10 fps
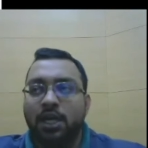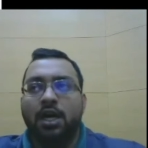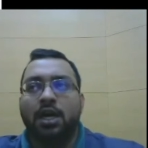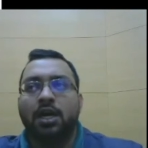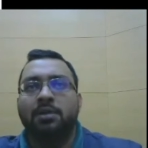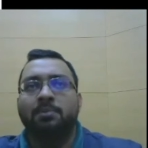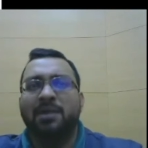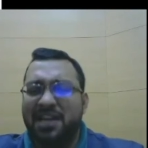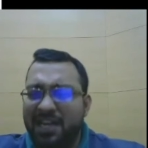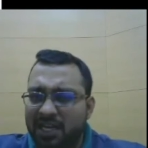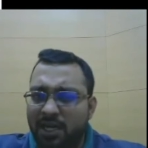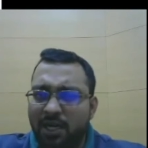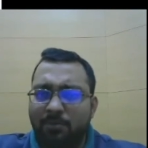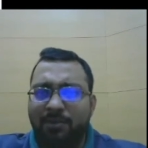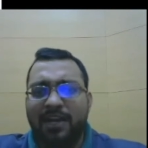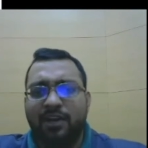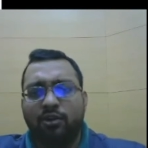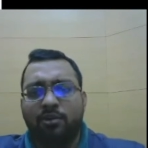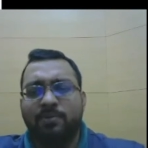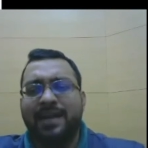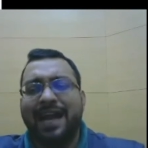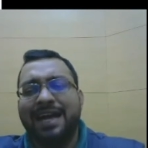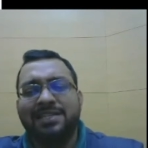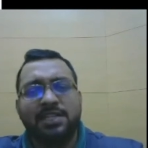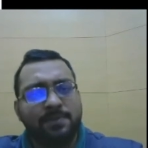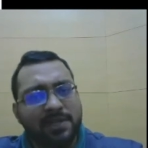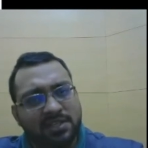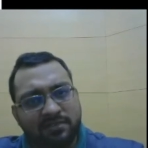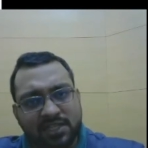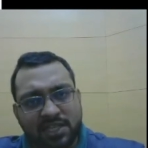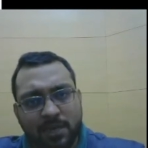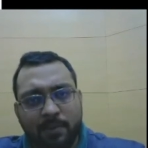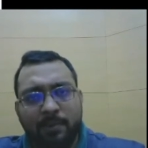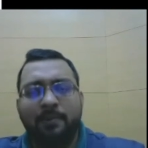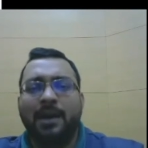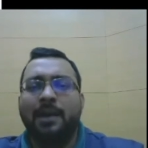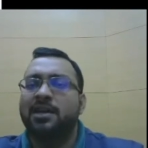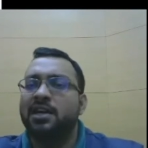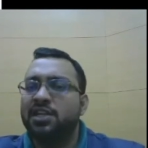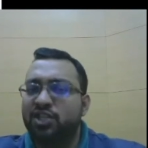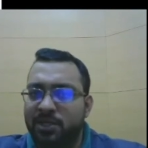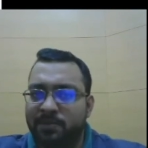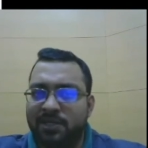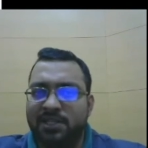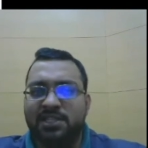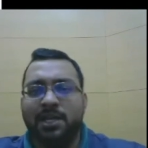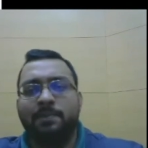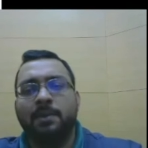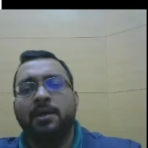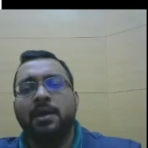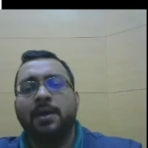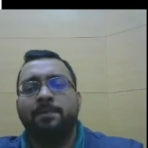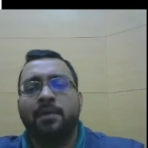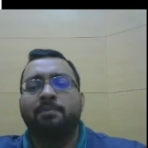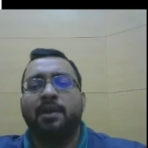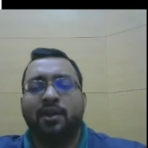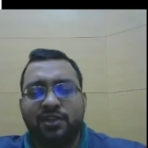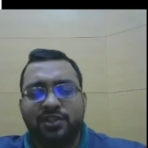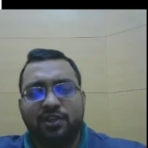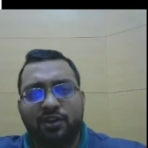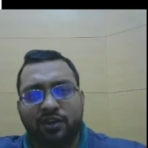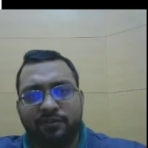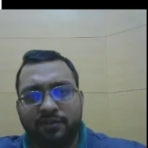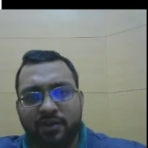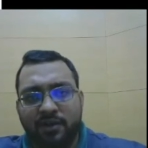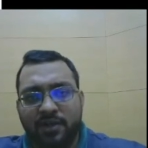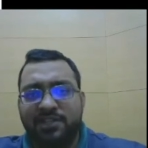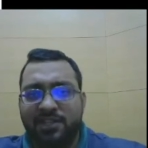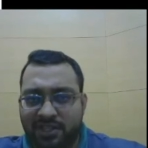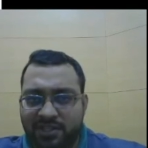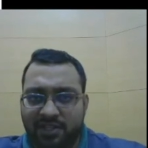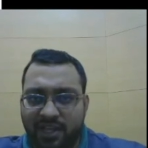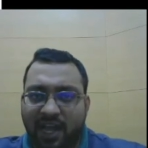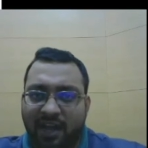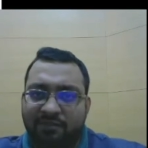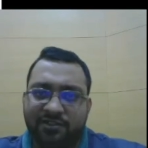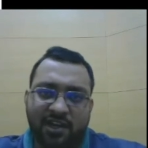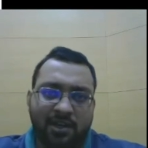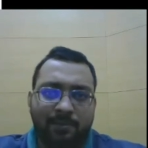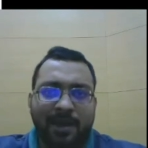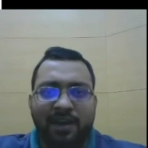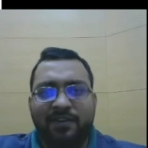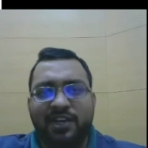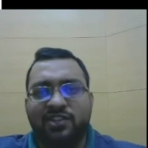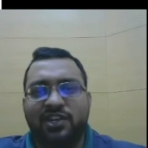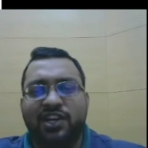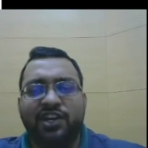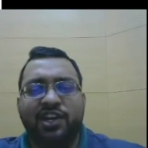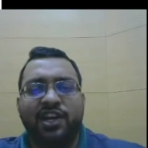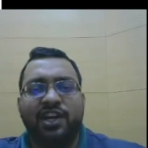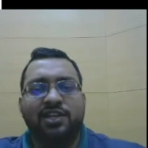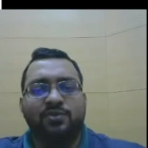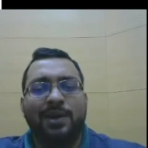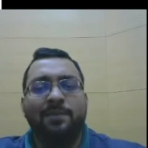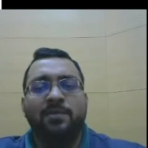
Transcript: The material might not be as expensive as CELPIP. It might be a little cheaper than CELPIP, because there's a lot of they have started manufacturing it in India as well.